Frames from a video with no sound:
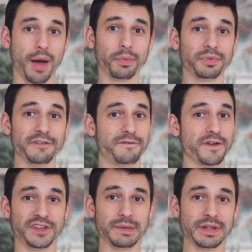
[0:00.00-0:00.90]
probably
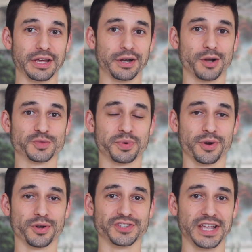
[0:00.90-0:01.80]
50 million
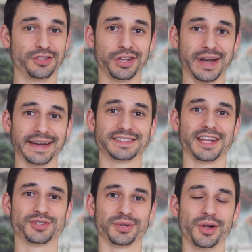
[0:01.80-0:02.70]
entrepreneurs in the United
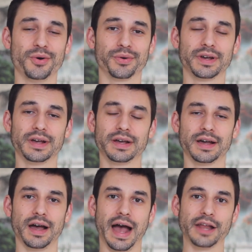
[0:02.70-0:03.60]
States alone,
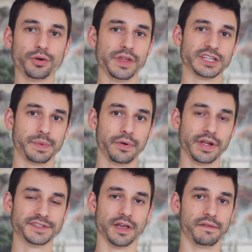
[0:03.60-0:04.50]
I know the
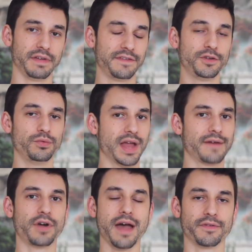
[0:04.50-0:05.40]
experience of if you
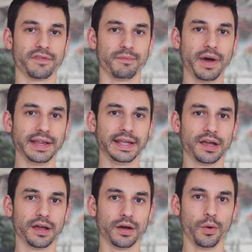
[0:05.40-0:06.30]
never have enough money,
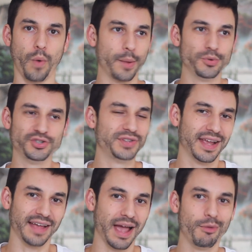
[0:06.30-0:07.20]
why would you
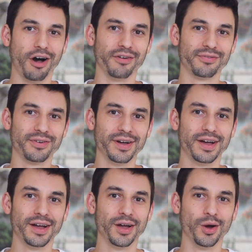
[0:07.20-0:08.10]
take time off?
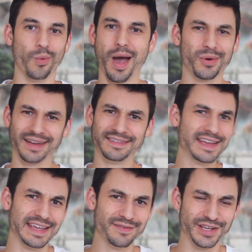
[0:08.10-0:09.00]
Why would I
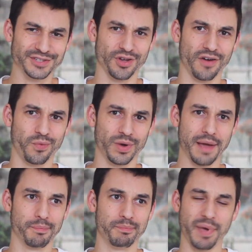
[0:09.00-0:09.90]
take evenings off when
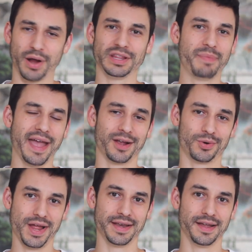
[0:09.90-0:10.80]
I'm barely paying
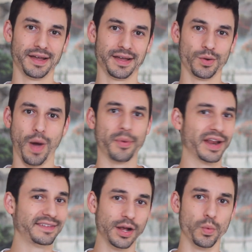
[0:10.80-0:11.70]
rent? Why would
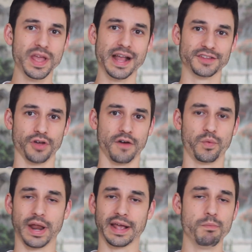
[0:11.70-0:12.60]
I take weekends
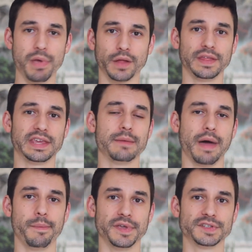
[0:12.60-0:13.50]
off when I can barely keep
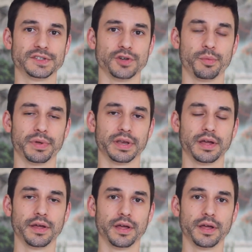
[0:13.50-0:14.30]
my business open?